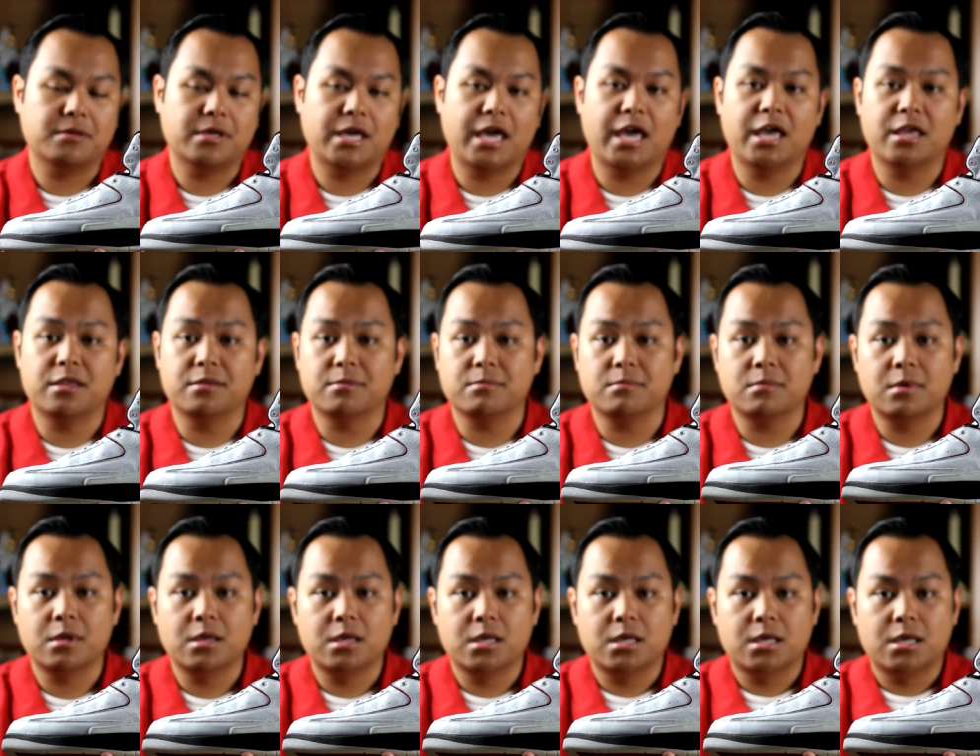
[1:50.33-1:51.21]
And
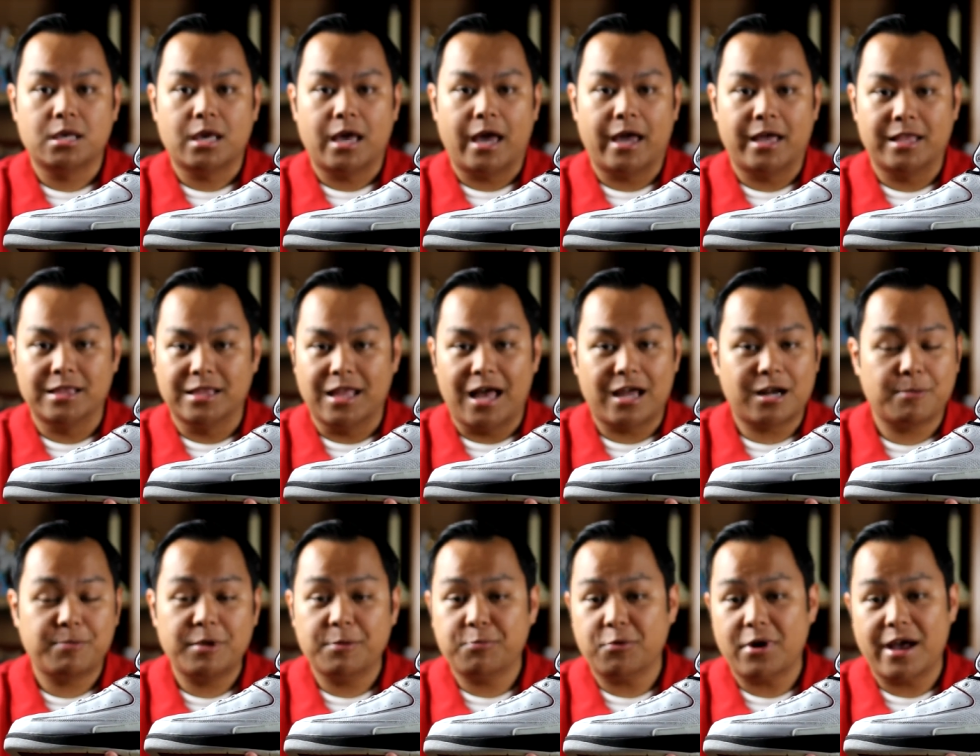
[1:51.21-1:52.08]
a lot
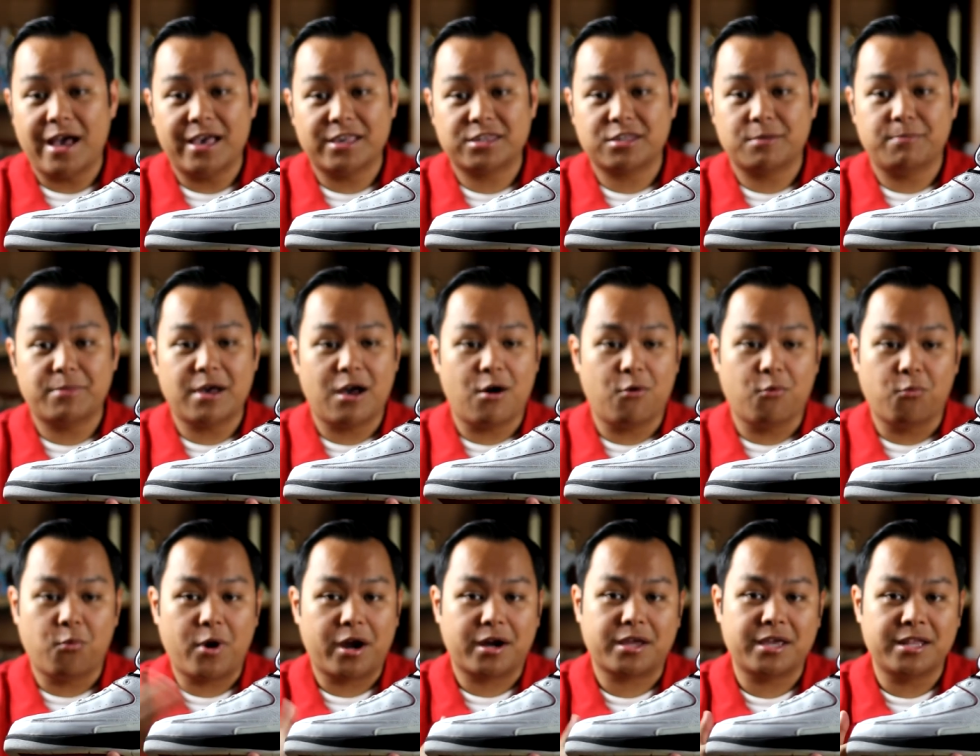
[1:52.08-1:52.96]
of people ask about
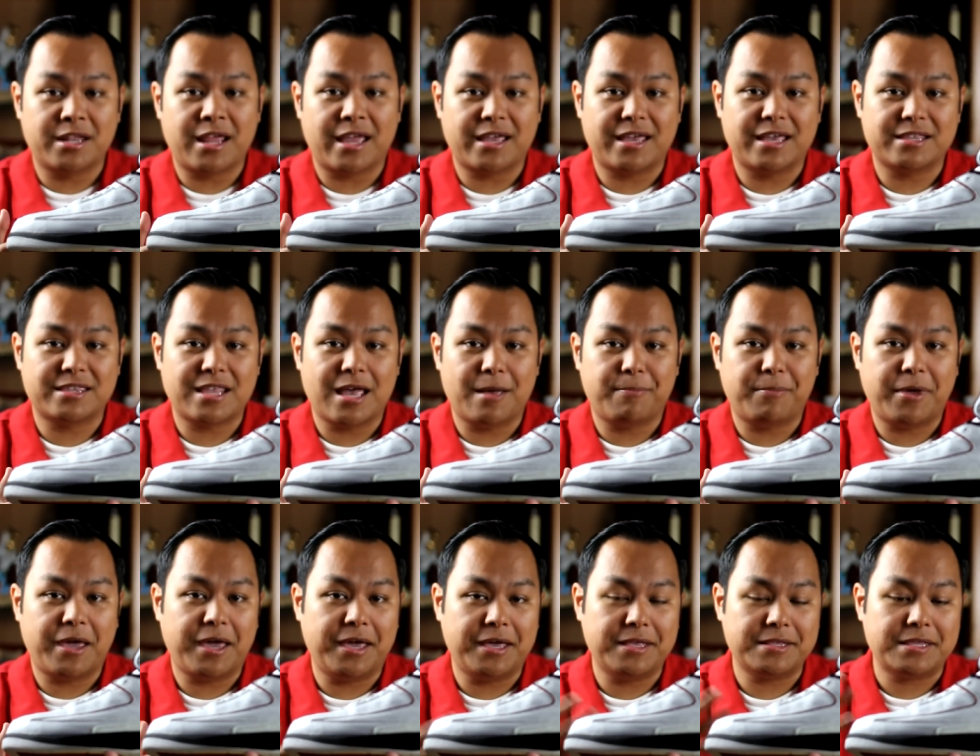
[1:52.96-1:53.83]
where can I get that
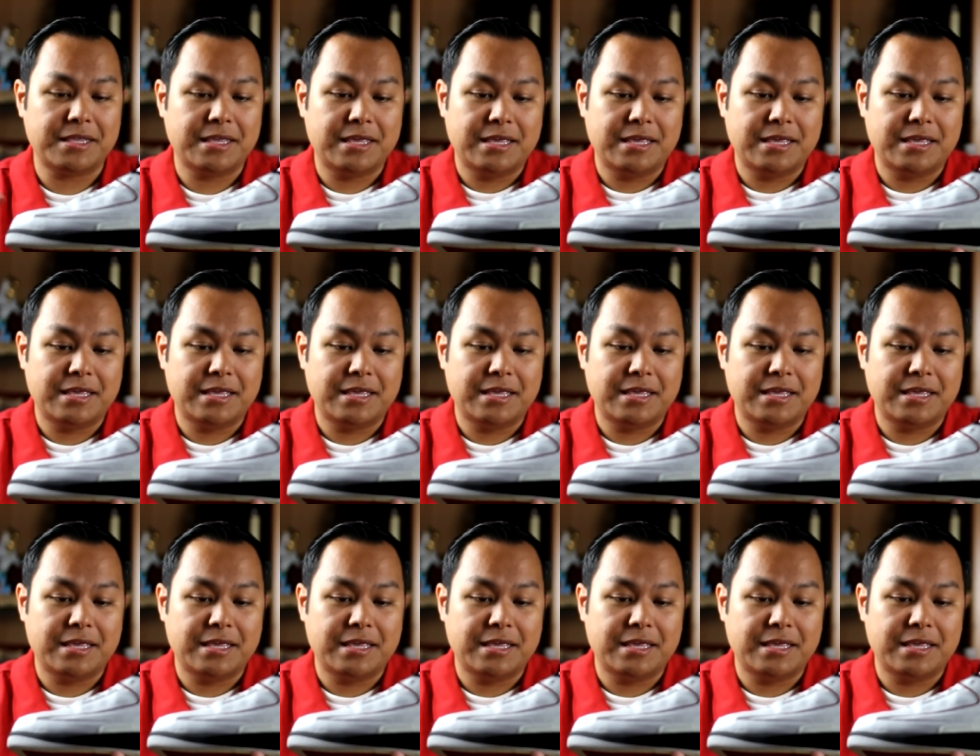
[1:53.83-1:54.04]
paint